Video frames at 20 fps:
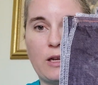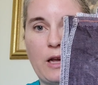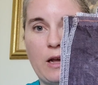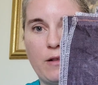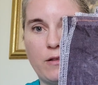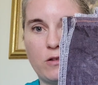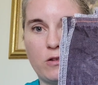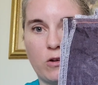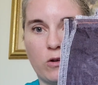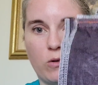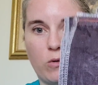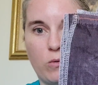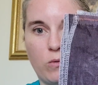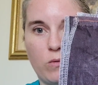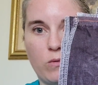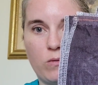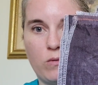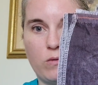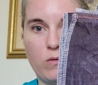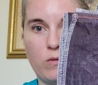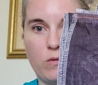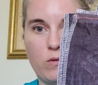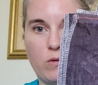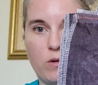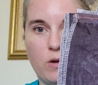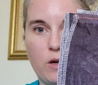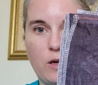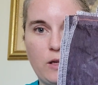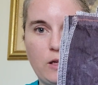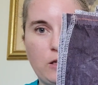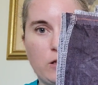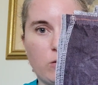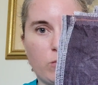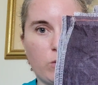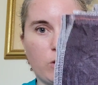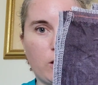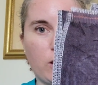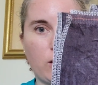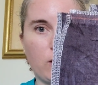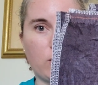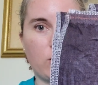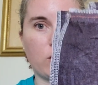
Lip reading: yet, so I need to work on it